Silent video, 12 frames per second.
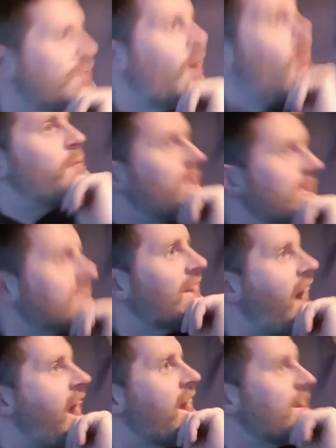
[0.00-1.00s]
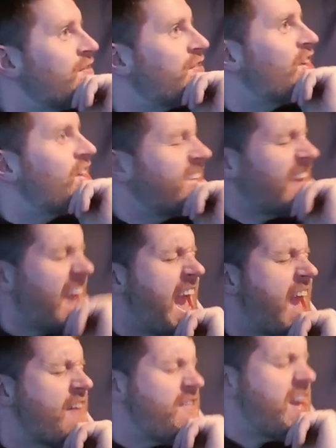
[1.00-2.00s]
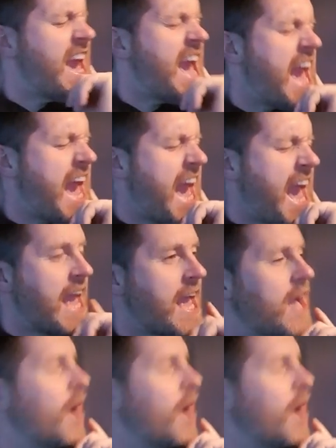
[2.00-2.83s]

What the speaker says: double time for Davy!